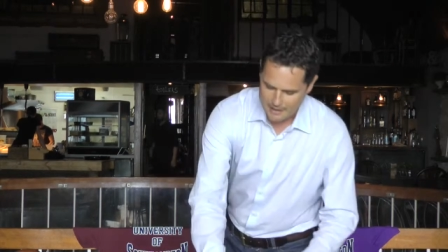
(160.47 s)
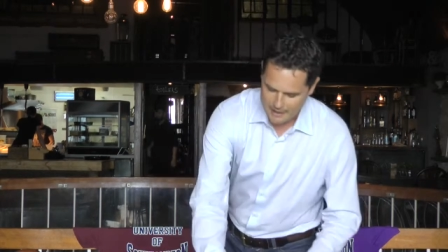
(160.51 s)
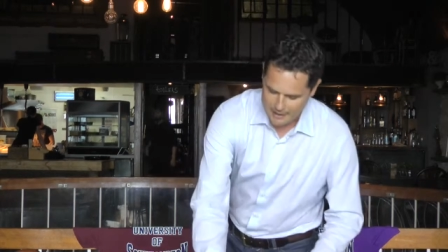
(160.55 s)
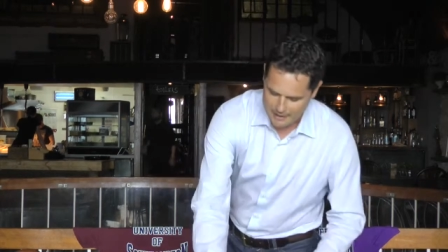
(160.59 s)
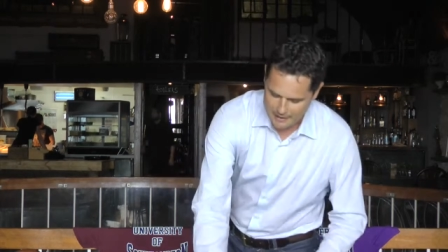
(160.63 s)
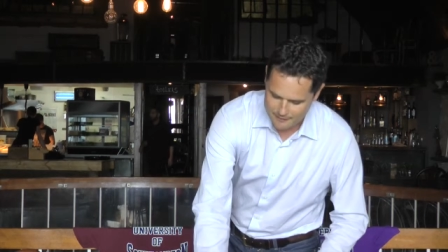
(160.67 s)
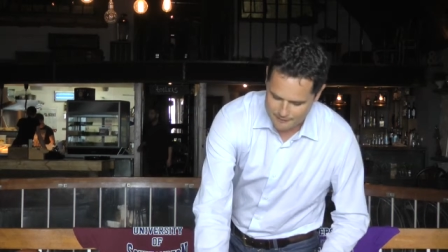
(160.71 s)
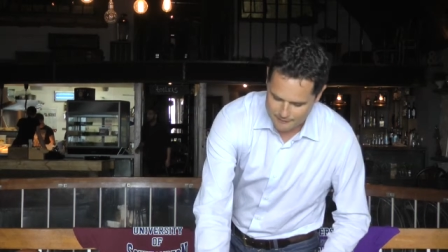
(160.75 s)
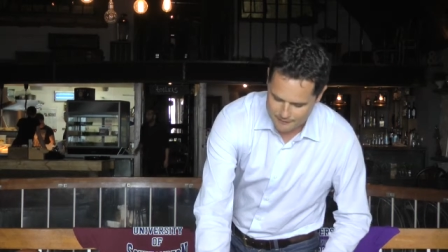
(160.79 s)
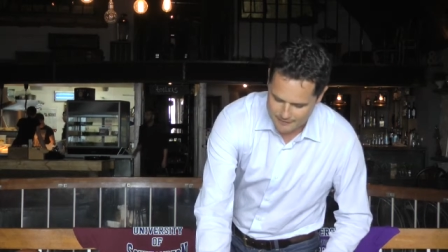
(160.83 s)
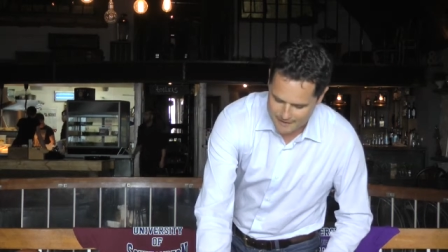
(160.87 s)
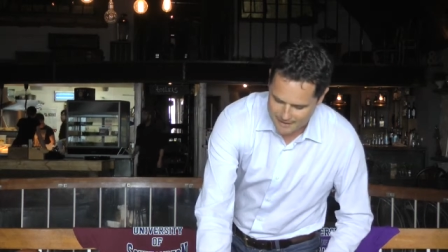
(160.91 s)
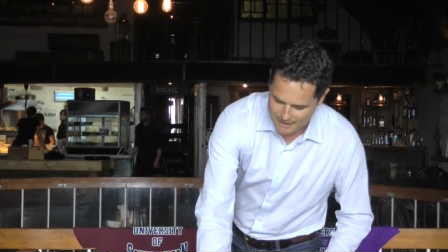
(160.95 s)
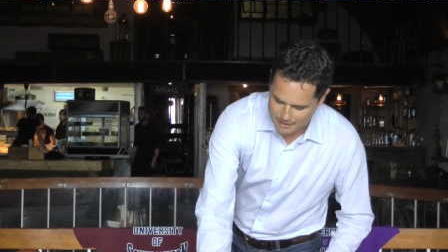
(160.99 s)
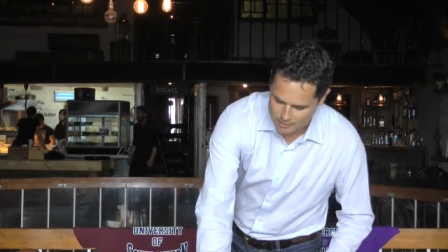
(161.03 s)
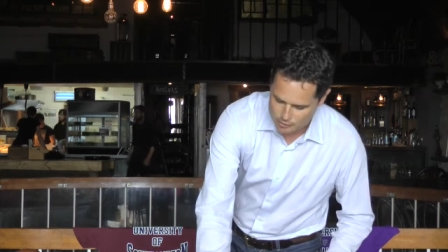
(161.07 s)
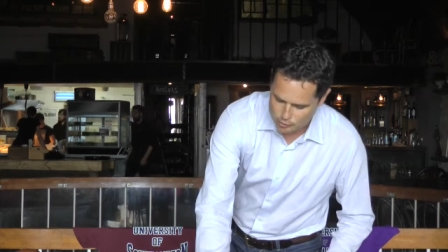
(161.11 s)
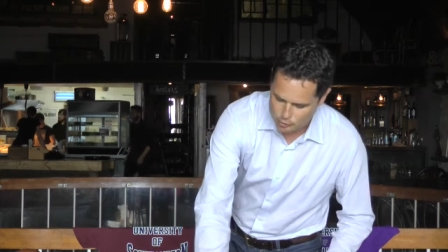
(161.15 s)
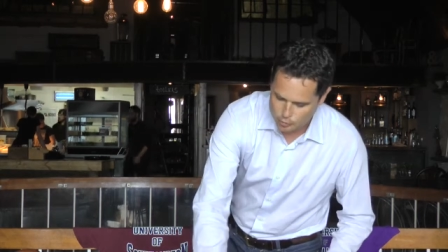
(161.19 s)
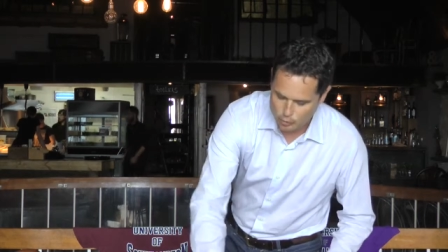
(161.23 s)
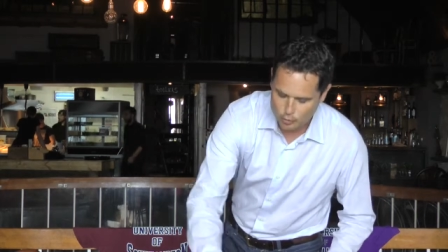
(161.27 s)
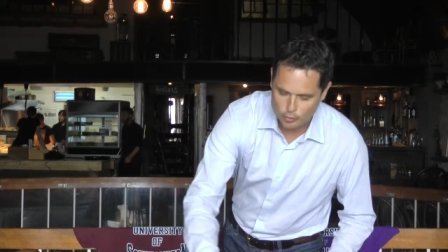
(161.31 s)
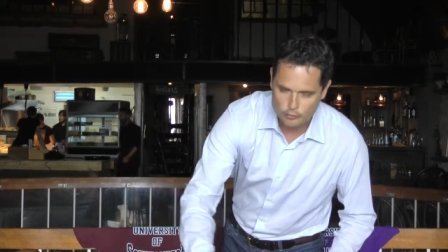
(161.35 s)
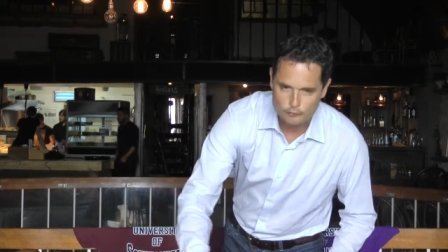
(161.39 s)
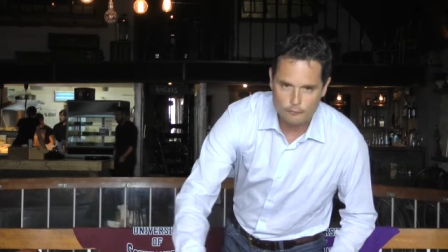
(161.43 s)
and
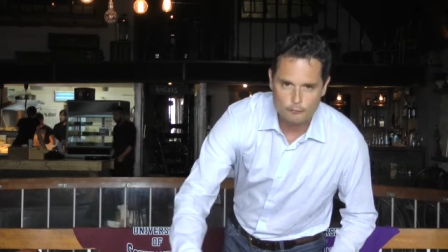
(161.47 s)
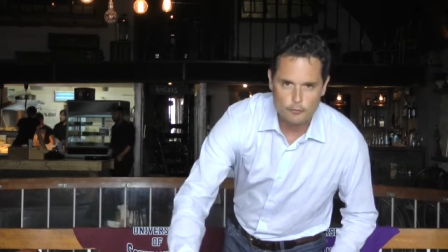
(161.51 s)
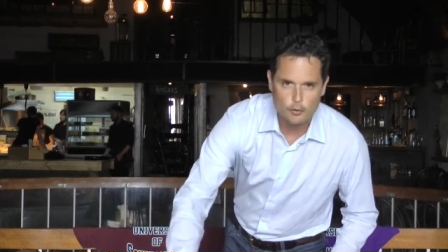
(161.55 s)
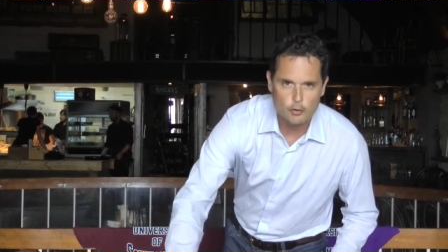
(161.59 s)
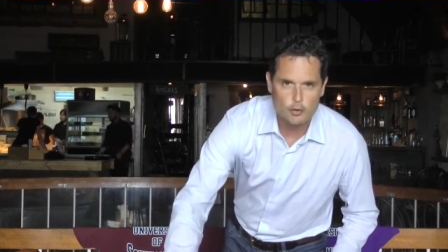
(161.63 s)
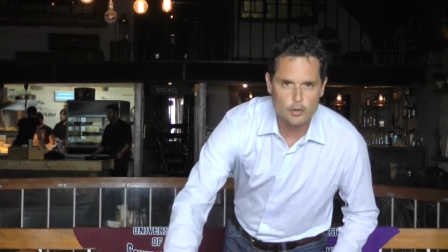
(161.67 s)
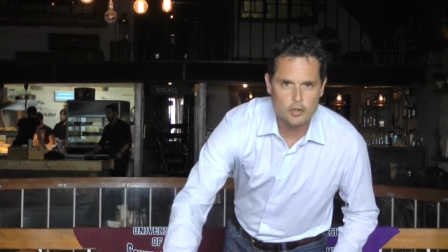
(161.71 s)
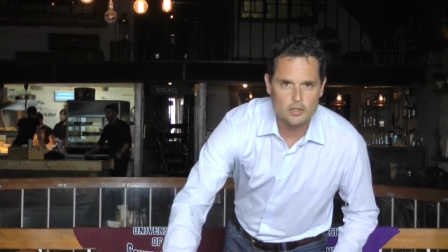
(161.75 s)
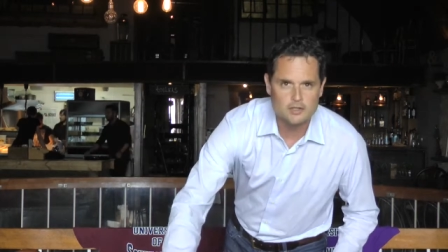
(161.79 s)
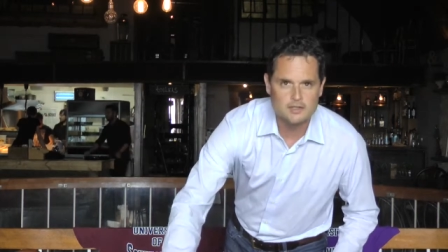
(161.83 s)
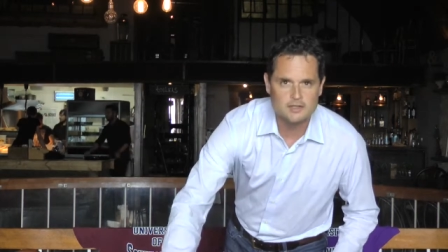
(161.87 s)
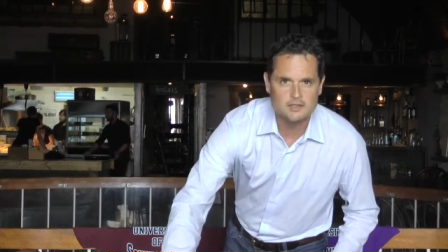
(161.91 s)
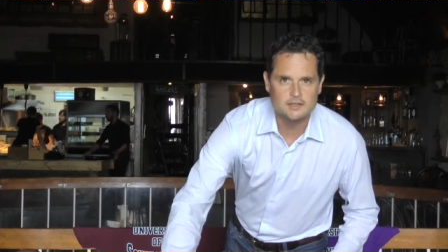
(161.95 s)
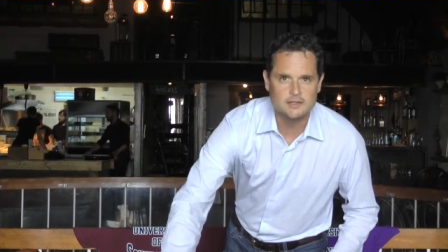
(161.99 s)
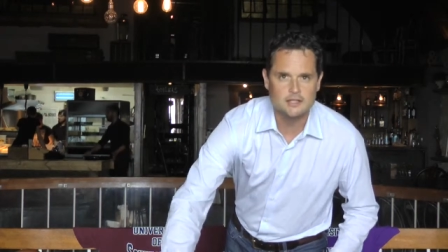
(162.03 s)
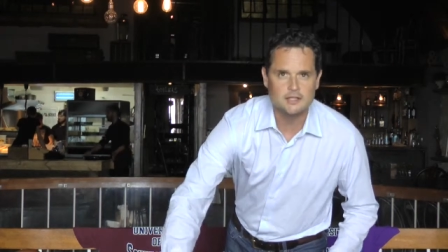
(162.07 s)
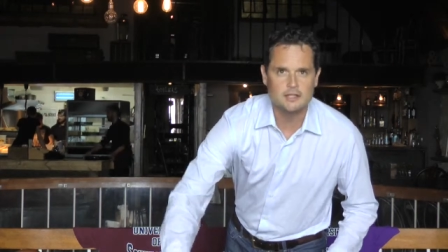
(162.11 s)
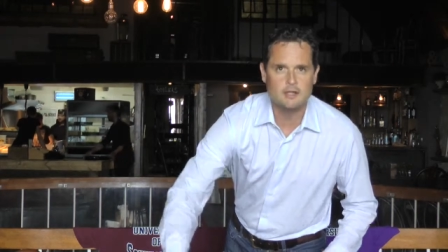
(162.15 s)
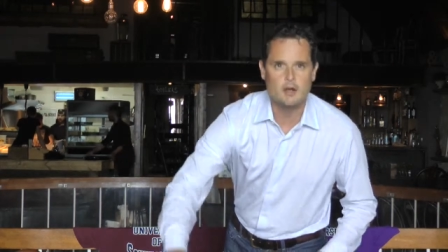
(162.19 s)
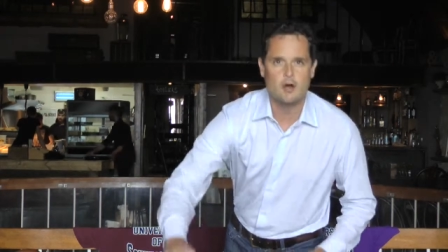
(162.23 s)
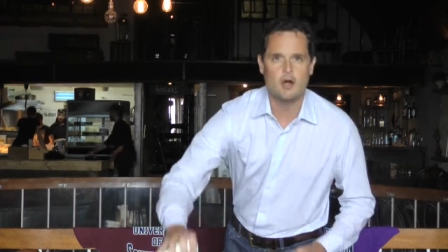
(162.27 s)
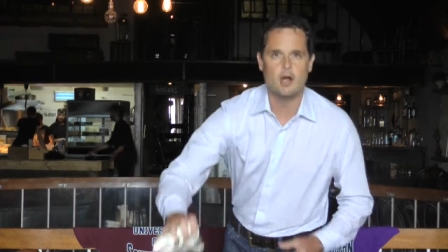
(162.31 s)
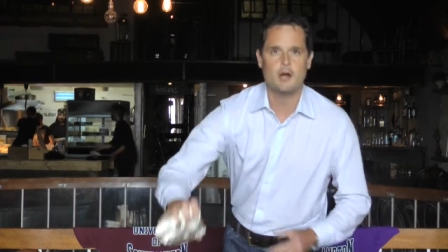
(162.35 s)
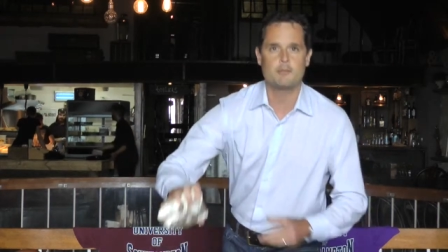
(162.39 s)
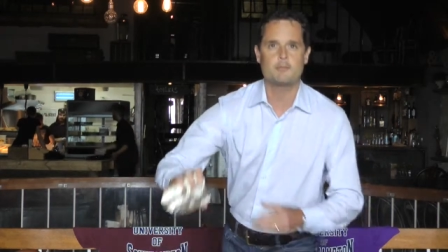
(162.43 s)
then converts the
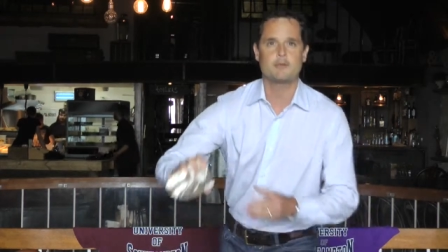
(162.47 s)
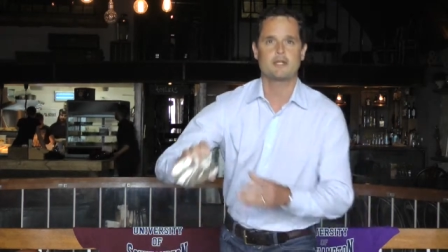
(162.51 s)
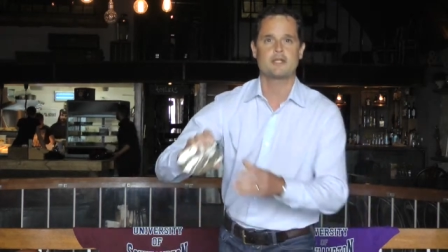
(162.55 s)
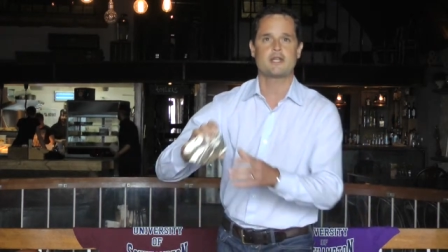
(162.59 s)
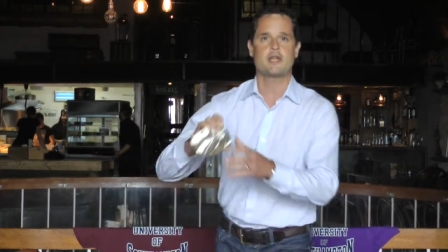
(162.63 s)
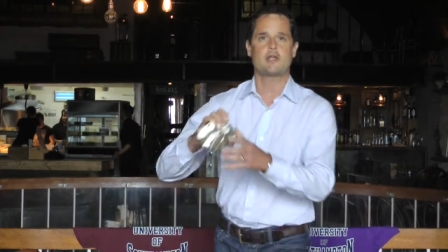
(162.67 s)
carbon